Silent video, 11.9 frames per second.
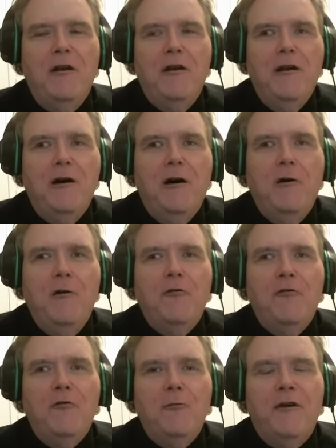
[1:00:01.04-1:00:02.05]

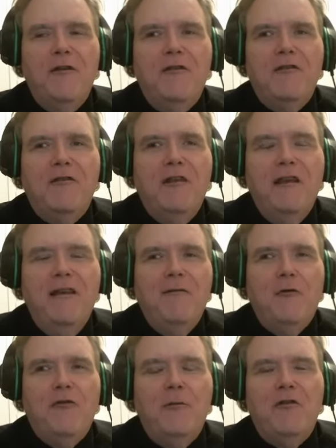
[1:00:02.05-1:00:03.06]
hosts, because it,
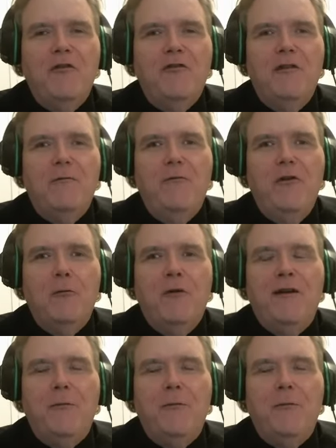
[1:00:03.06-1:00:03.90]
for some reason, just didn't feel